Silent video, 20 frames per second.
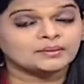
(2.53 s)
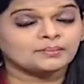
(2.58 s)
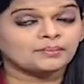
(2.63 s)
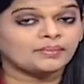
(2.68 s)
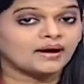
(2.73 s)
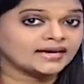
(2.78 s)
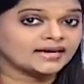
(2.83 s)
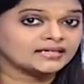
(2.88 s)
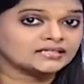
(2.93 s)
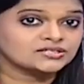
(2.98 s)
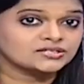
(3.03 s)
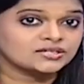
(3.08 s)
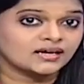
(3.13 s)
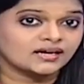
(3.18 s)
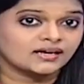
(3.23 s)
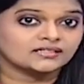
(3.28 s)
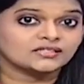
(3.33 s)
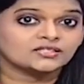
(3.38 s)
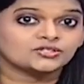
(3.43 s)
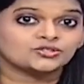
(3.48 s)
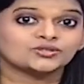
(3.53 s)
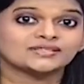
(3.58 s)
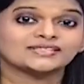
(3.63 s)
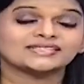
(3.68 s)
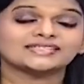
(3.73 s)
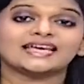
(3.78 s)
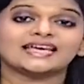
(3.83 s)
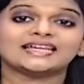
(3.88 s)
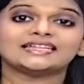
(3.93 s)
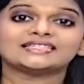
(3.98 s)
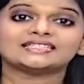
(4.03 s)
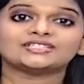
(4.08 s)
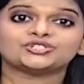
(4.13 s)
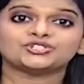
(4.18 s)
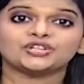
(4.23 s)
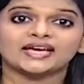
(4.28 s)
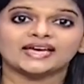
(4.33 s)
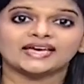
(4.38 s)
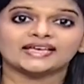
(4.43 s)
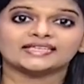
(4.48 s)
ByteDance to sell its
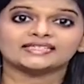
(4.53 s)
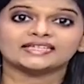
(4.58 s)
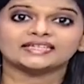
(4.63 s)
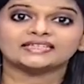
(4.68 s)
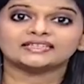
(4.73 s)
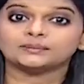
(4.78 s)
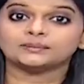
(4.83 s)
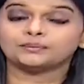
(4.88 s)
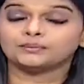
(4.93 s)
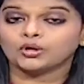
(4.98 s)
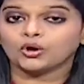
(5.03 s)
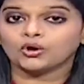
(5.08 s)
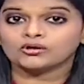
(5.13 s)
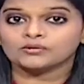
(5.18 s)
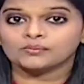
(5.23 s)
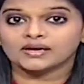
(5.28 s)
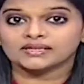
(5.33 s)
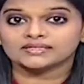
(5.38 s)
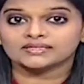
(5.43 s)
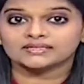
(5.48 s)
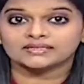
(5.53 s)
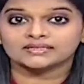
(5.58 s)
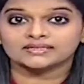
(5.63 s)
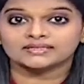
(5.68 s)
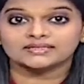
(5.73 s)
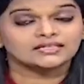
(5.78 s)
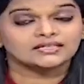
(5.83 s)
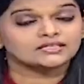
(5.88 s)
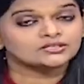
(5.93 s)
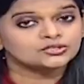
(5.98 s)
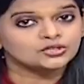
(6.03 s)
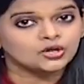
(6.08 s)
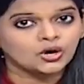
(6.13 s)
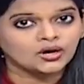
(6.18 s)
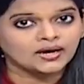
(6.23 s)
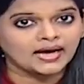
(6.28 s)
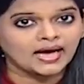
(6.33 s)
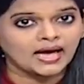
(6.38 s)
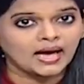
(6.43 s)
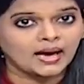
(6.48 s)
shares in the blockbuster
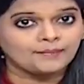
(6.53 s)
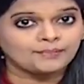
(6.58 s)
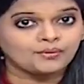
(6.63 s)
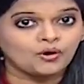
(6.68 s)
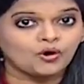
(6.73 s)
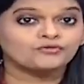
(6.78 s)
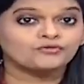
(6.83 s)
TikTok app or